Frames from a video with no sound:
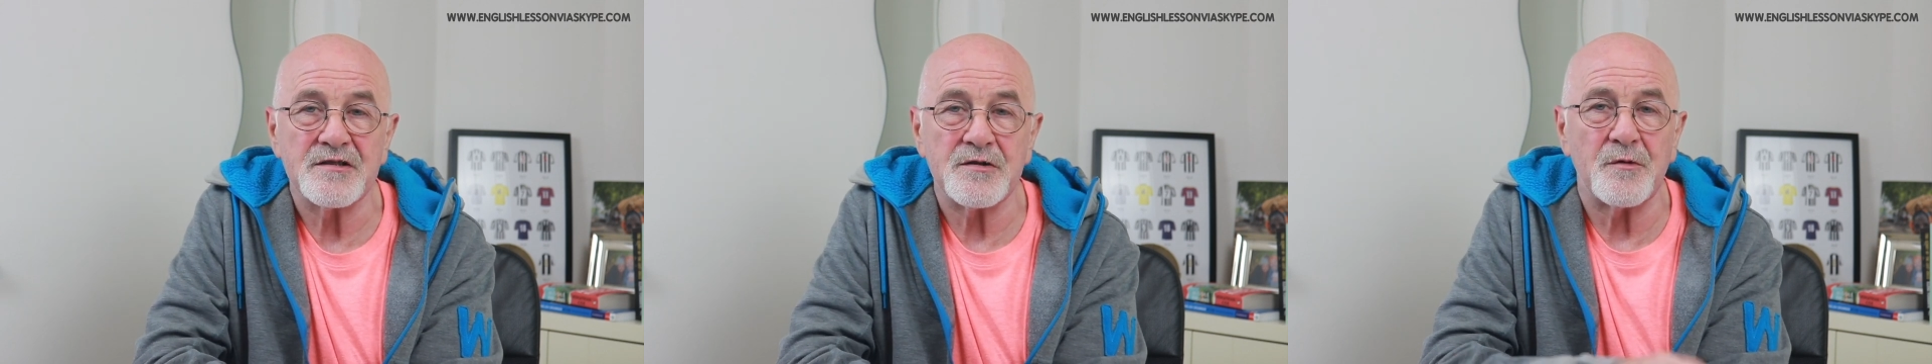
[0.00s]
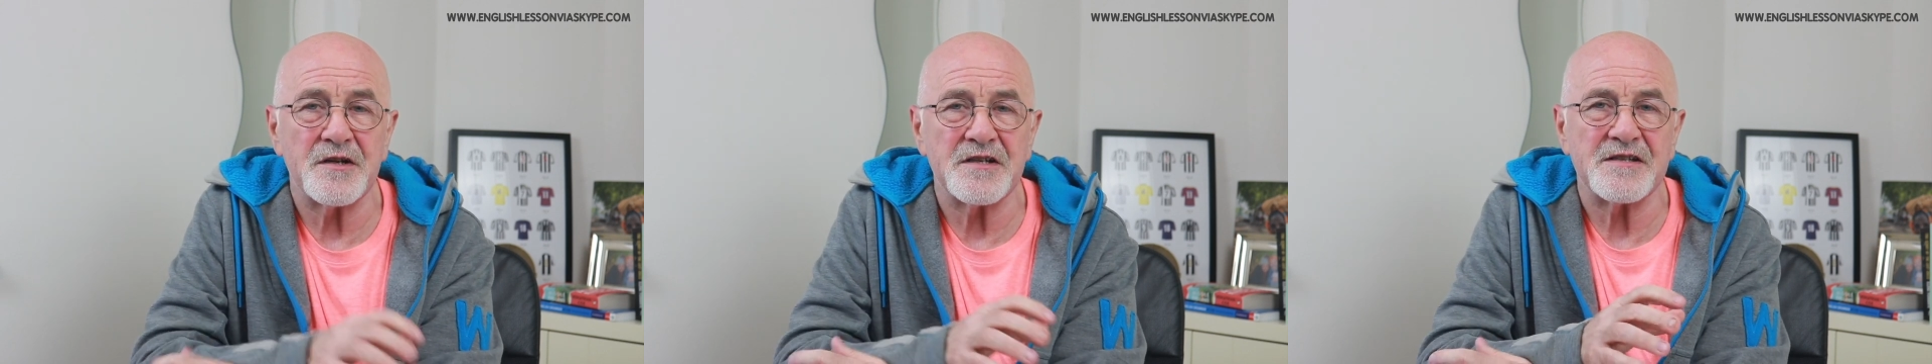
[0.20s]

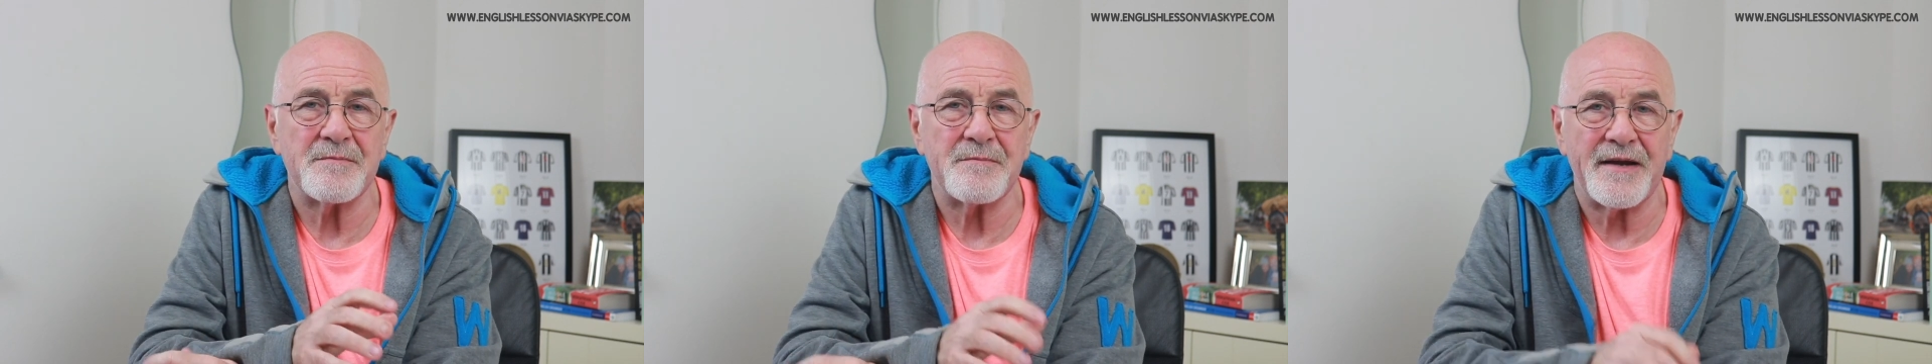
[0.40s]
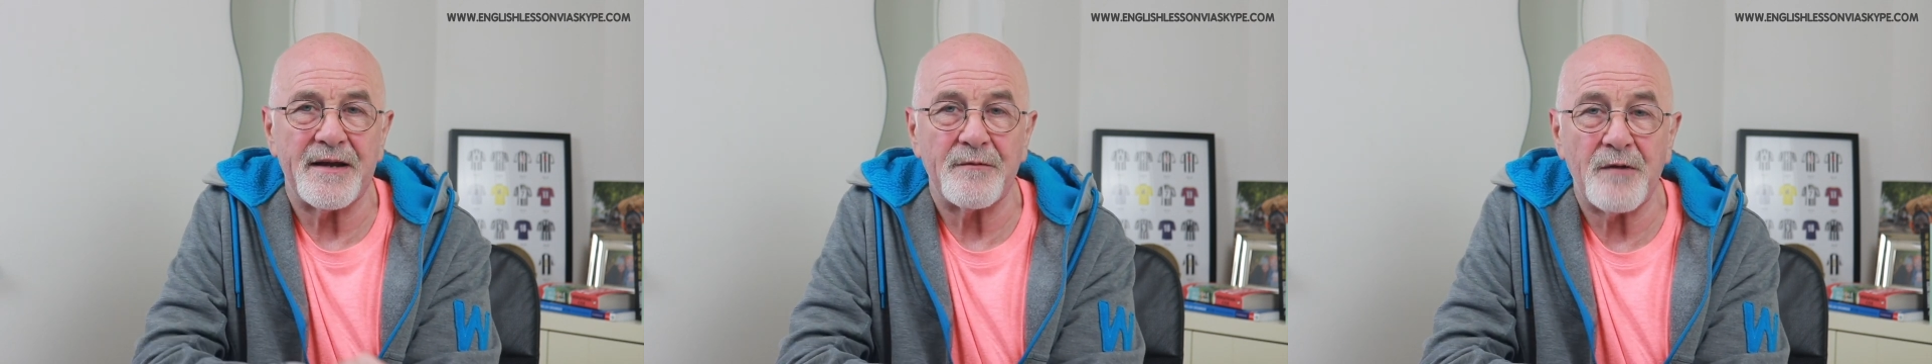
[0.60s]
So what does
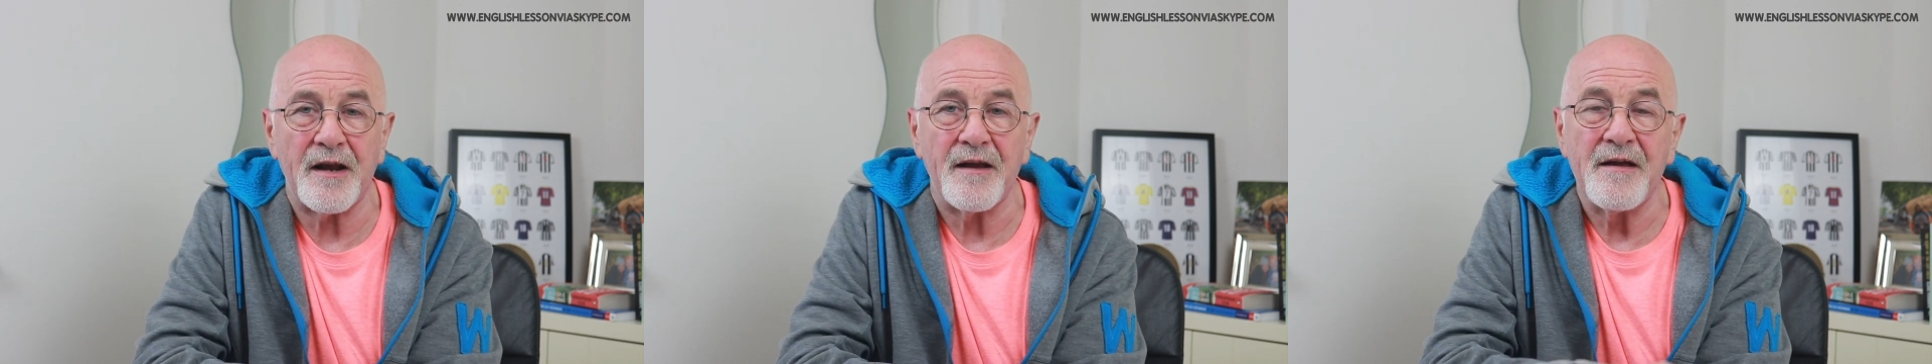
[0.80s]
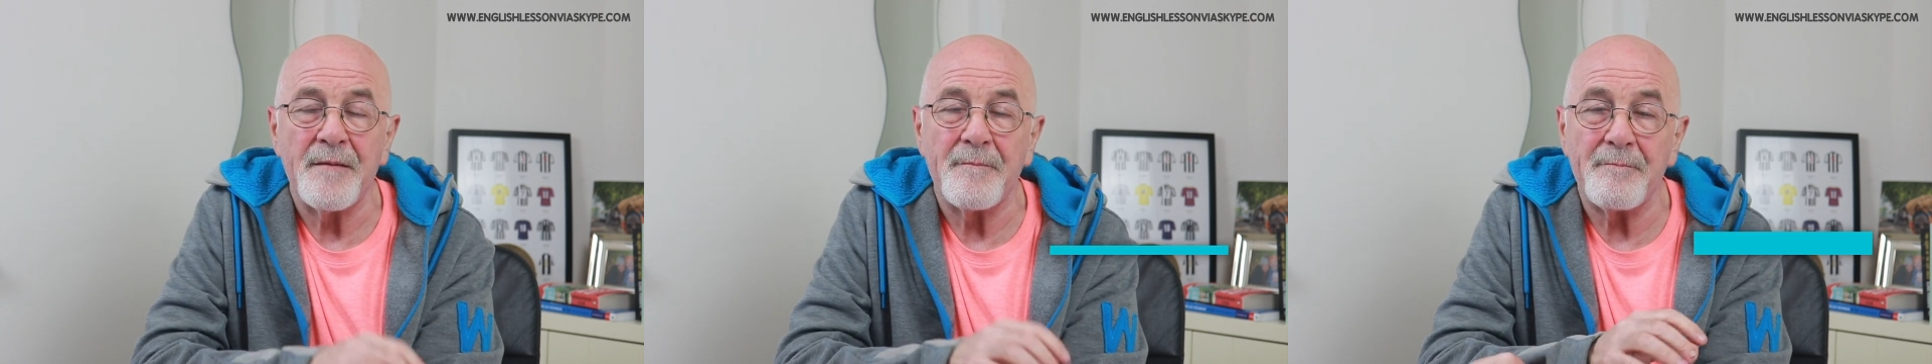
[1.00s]
it mean?
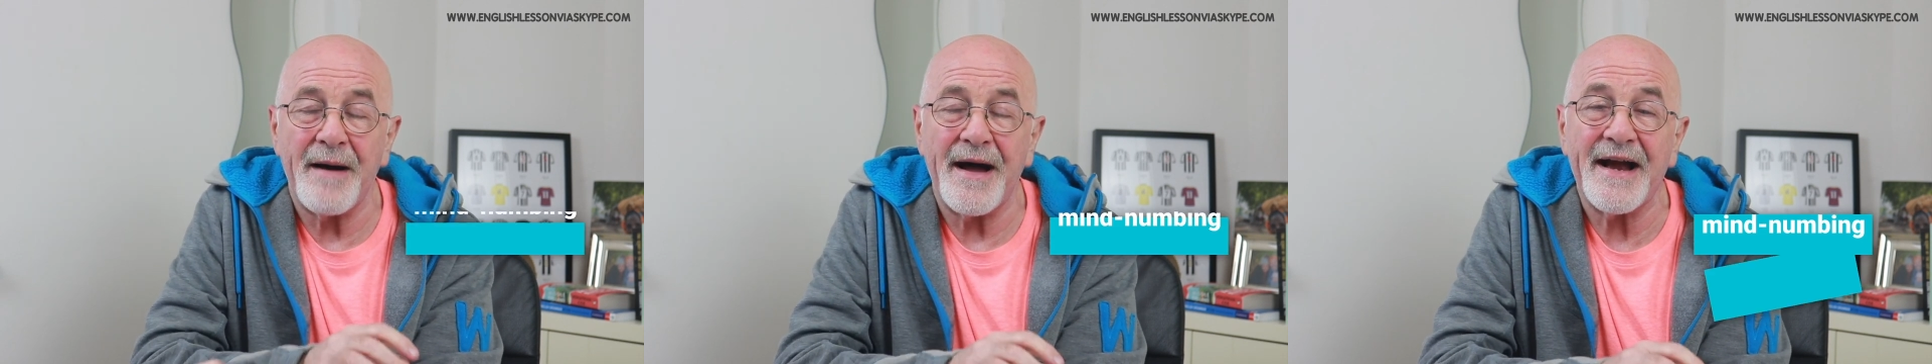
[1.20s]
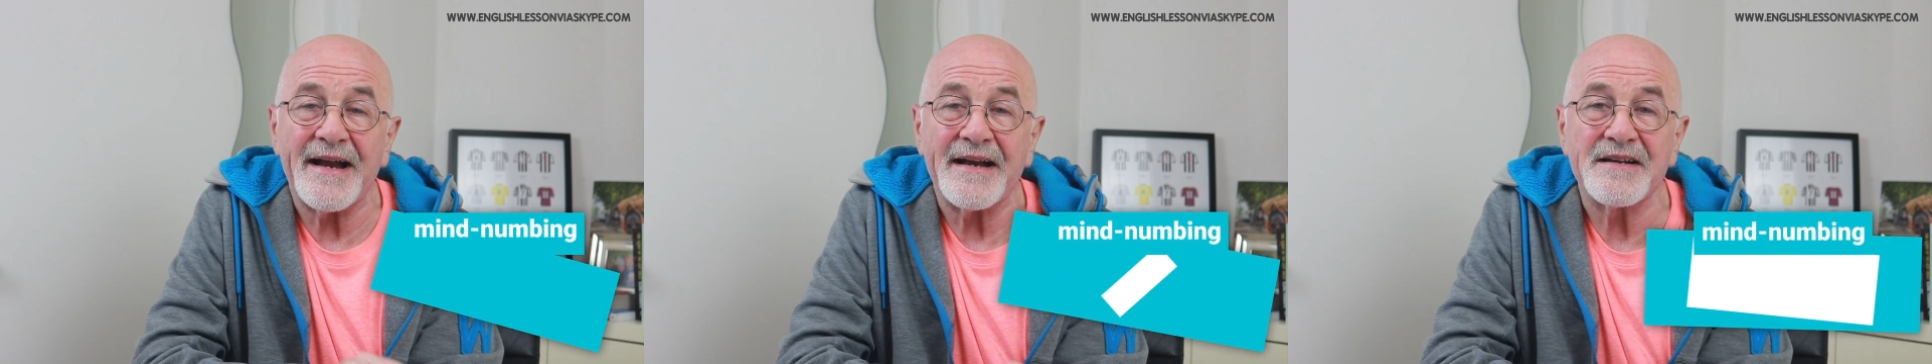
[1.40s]
Well,
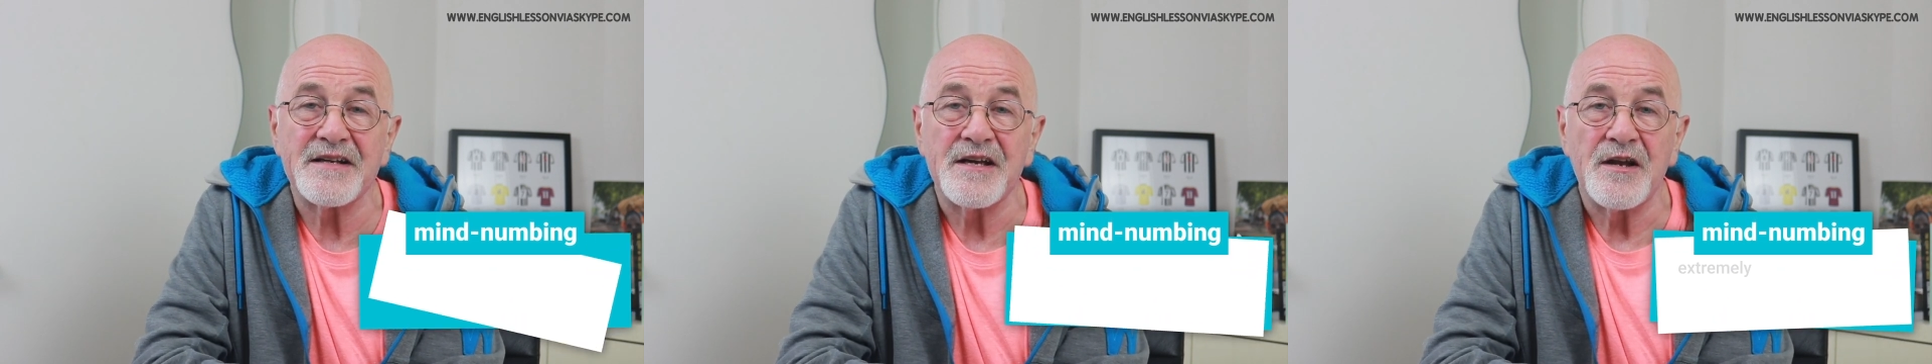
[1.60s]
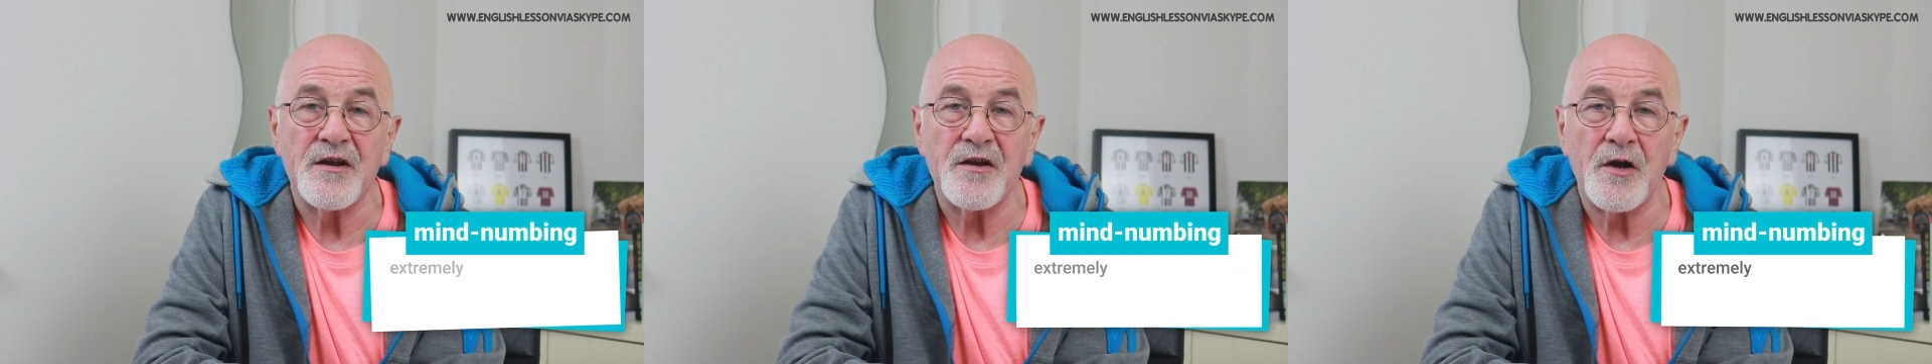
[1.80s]
mind
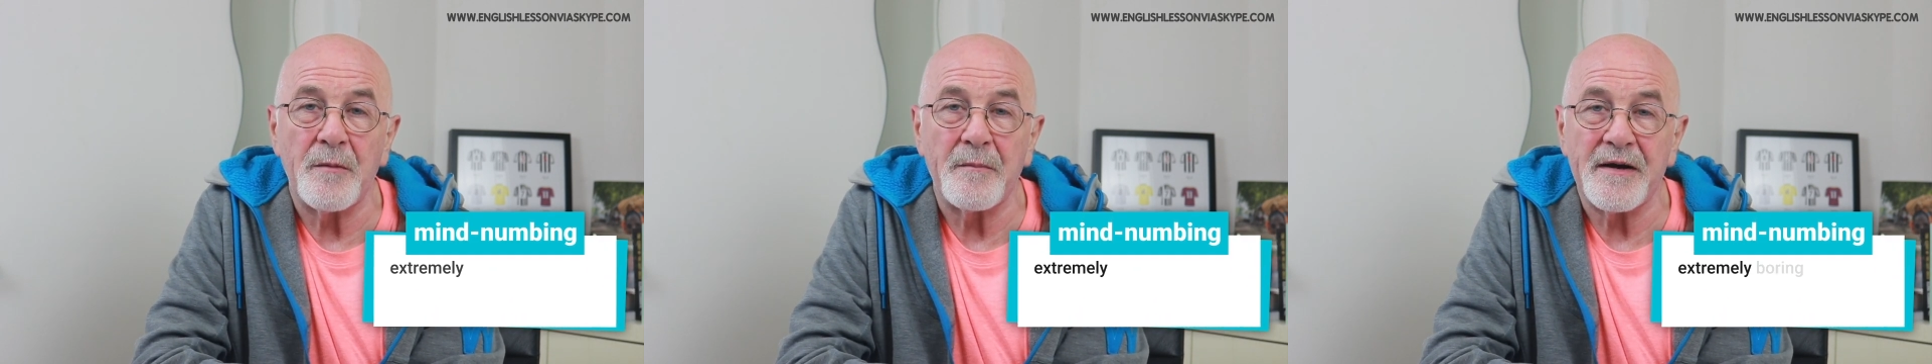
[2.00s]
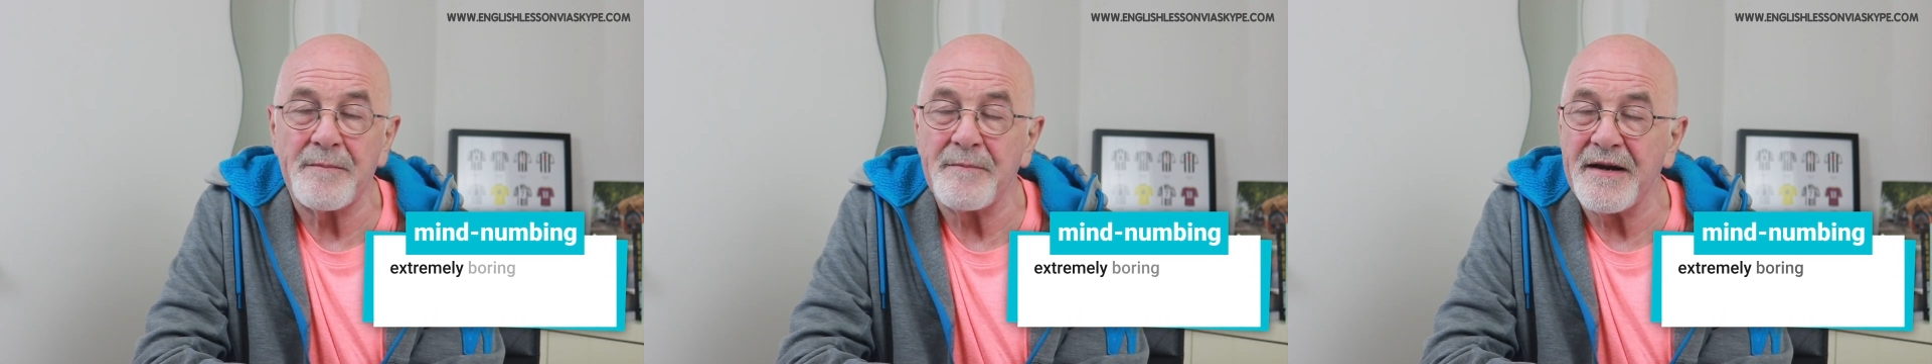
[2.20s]

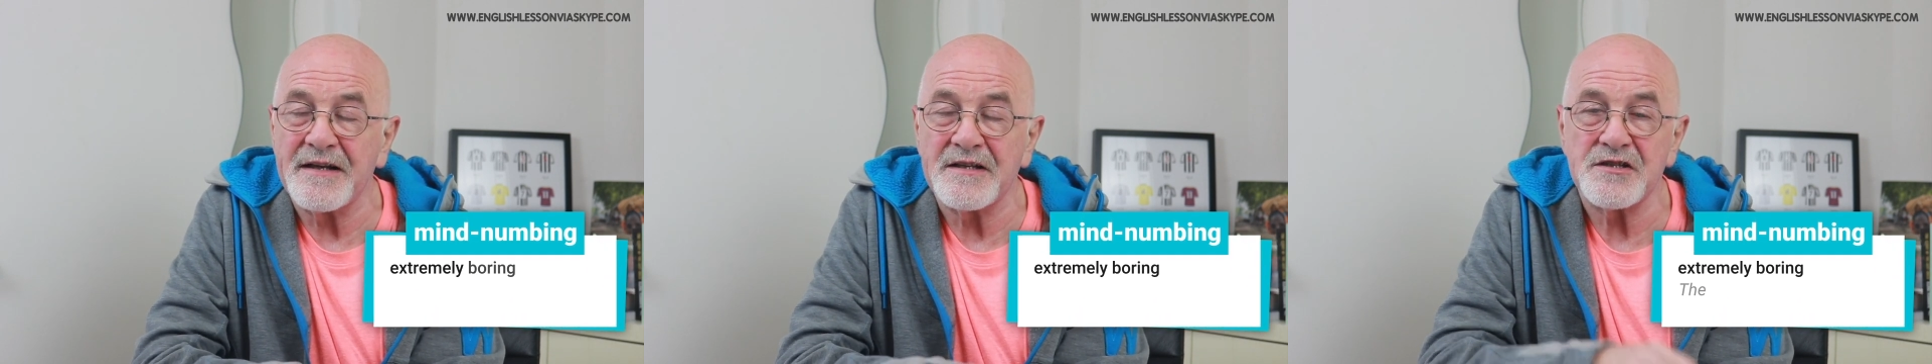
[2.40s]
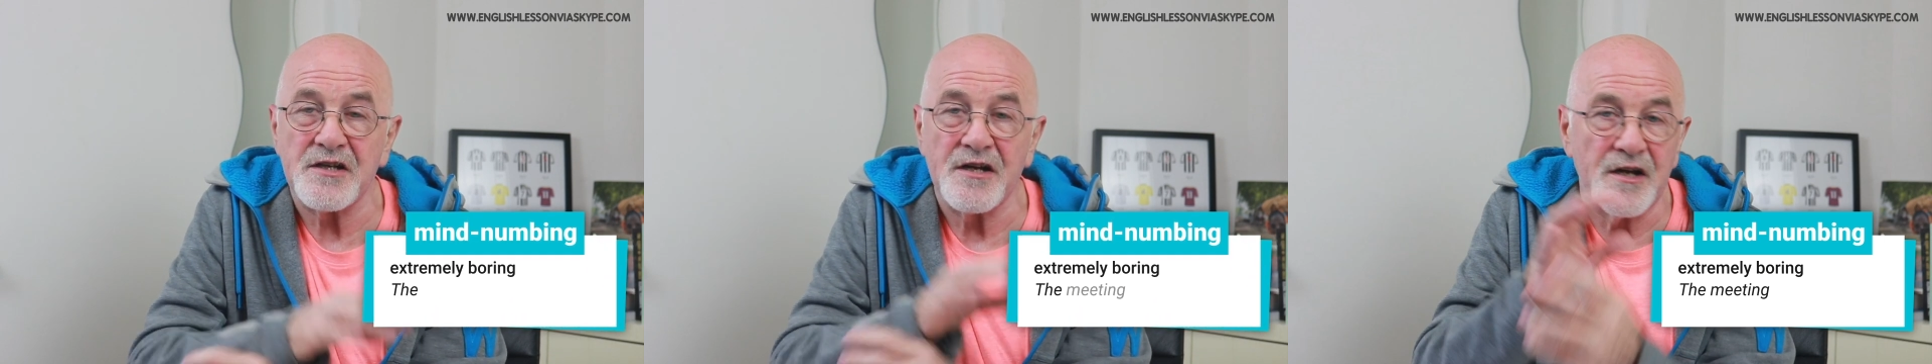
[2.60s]
numbing
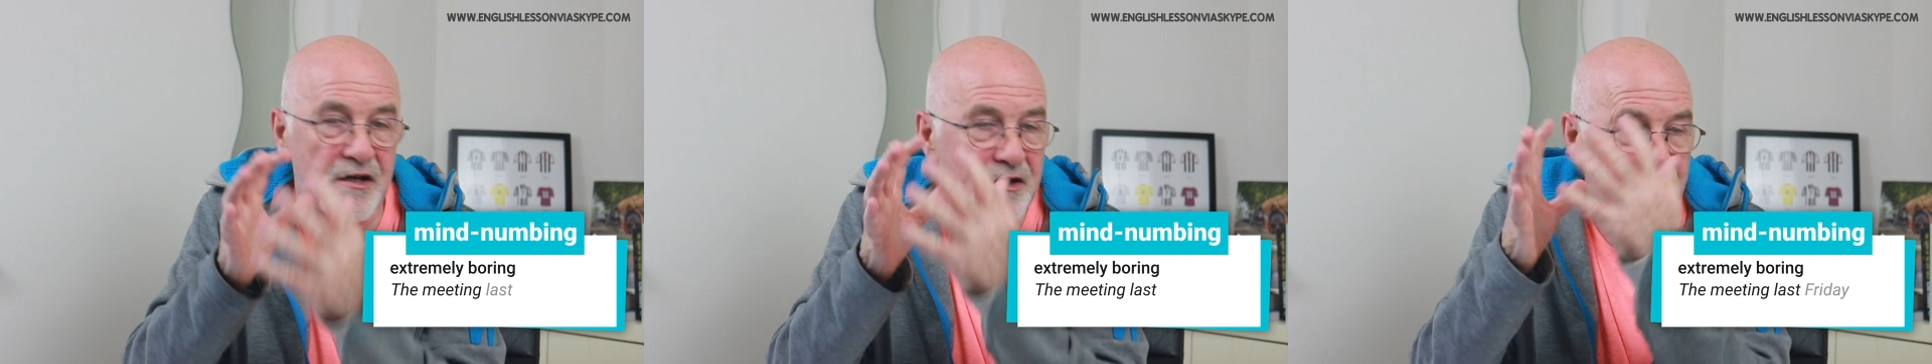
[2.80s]
means